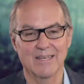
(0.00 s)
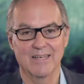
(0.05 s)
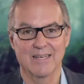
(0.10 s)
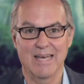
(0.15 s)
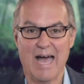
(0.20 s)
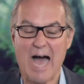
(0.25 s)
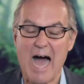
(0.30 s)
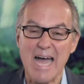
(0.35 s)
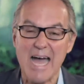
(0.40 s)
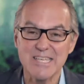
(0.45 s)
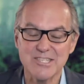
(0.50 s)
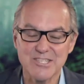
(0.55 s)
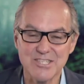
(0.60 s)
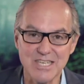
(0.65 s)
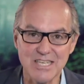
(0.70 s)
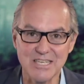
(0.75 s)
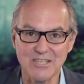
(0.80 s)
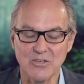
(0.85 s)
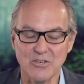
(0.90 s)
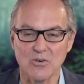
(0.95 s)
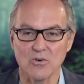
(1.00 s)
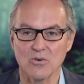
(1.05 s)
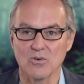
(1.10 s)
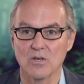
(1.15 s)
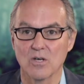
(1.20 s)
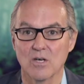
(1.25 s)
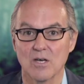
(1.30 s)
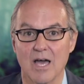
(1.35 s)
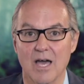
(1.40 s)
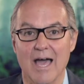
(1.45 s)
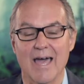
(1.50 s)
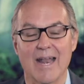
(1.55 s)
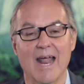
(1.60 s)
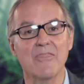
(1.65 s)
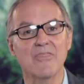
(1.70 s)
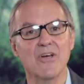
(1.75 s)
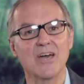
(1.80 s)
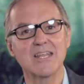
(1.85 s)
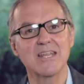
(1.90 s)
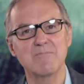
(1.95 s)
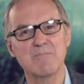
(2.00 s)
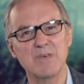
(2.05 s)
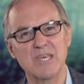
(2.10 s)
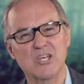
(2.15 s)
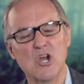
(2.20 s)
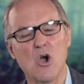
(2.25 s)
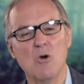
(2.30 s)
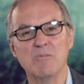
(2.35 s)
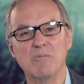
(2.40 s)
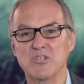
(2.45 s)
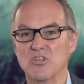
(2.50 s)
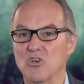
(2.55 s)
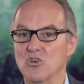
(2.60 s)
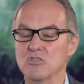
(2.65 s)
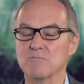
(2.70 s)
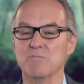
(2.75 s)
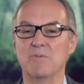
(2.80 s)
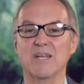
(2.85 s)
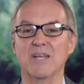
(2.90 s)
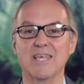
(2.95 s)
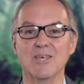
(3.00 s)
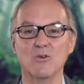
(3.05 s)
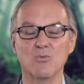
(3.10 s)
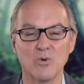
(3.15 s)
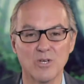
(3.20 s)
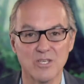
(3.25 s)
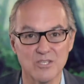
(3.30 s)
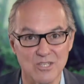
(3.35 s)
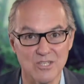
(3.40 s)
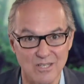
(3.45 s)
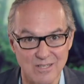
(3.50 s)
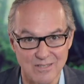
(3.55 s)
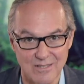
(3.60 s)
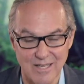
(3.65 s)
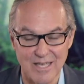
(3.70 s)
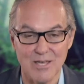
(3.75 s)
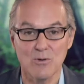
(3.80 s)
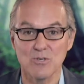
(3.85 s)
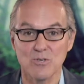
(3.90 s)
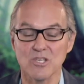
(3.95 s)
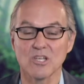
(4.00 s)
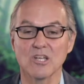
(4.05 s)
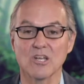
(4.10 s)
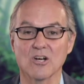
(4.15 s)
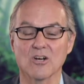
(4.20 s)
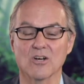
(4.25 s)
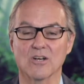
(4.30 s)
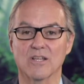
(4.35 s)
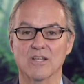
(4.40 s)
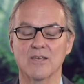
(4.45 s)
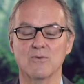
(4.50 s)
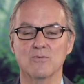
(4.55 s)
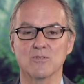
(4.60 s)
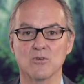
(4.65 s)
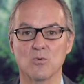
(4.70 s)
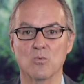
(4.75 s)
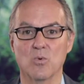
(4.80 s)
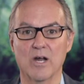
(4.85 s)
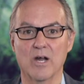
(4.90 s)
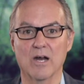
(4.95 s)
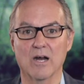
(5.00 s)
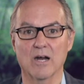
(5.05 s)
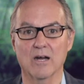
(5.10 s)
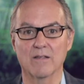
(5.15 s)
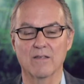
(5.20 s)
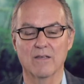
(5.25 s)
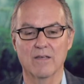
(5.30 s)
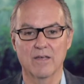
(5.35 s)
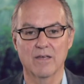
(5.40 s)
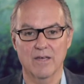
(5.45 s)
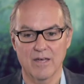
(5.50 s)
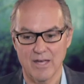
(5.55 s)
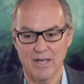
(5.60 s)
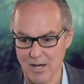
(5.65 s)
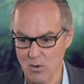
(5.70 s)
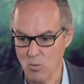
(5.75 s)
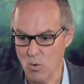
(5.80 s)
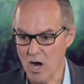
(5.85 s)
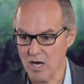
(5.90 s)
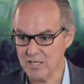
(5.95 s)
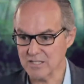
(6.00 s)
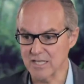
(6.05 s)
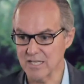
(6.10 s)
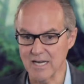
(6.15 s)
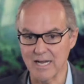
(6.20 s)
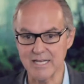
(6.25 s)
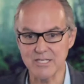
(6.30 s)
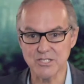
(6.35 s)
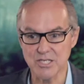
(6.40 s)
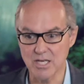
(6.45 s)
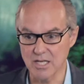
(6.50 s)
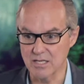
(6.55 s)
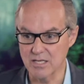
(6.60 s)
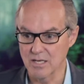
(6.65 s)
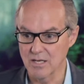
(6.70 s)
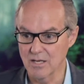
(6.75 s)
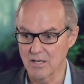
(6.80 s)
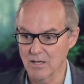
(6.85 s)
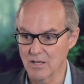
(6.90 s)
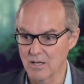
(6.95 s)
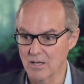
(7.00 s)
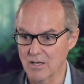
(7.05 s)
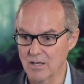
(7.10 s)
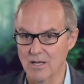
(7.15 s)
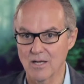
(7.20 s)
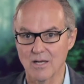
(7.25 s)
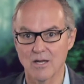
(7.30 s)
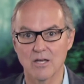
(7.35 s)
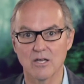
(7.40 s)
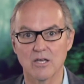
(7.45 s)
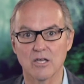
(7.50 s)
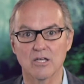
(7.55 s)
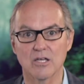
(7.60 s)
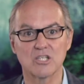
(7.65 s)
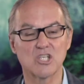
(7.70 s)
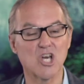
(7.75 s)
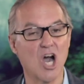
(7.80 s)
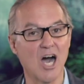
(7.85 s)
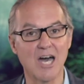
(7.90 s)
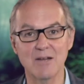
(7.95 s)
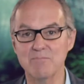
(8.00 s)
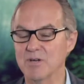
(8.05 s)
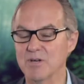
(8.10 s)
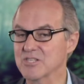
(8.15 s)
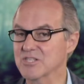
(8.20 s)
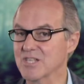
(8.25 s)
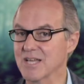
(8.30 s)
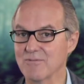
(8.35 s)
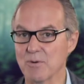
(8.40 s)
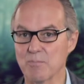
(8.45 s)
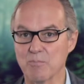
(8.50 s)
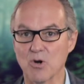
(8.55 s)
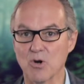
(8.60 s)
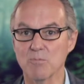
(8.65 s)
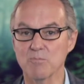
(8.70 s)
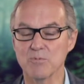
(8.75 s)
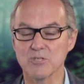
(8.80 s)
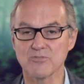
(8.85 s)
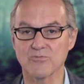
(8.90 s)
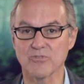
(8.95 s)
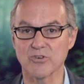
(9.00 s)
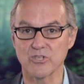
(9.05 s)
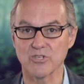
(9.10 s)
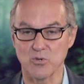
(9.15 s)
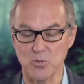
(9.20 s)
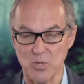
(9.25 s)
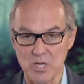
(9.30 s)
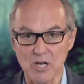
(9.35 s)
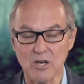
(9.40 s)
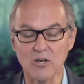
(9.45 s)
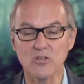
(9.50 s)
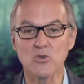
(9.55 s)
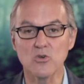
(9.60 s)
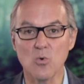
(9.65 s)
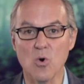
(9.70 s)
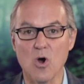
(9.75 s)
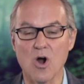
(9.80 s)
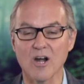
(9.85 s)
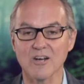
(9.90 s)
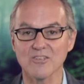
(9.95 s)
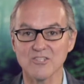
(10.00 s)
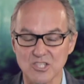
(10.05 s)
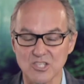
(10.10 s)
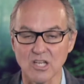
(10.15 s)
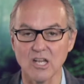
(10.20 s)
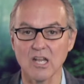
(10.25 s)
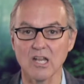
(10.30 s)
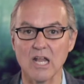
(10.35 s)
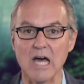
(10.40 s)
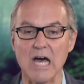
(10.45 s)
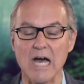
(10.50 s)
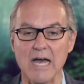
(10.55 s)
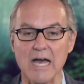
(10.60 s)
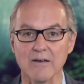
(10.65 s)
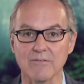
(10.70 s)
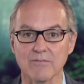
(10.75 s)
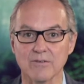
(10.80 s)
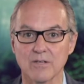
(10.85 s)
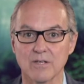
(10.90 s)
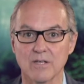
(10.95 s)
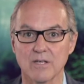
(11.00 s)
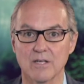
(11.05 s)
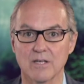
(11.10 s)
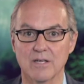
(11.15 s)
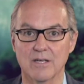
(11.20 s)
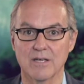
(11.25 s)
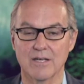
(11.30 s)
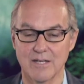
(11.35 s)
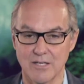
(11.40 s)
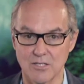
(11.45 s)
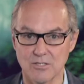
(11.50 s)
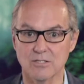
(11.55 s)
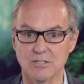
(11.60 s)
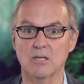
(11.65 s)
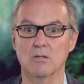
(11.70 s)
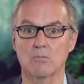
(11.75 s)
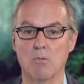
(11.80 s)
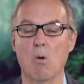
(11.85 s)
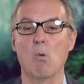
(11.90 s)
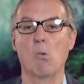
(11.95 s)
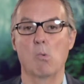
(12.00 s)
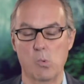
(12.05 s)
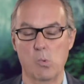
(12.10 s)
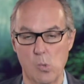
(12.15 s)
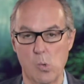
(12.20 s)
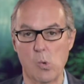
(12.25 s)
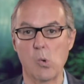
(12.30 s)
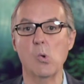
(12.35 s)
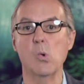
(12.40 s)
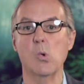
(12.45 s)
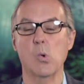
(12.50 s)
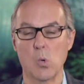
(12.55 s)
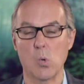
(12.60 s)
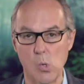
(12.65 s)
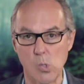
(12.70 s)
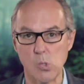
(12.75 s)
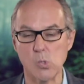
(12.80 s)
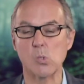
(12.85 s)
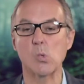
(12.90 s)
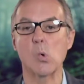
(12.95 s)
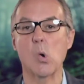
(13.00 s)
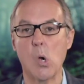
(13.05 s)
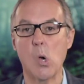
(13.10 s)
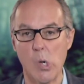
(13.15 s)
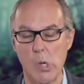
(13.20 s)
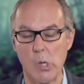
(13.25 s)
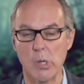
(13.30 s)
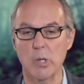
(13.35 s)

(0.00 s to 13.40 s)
ICU. And I thought he'd be comatose, but he was alert. He was aware. And I walked in, and I said, "God must have a purpose for you. Here you are, still alive." And he said, "Yeah, that's right."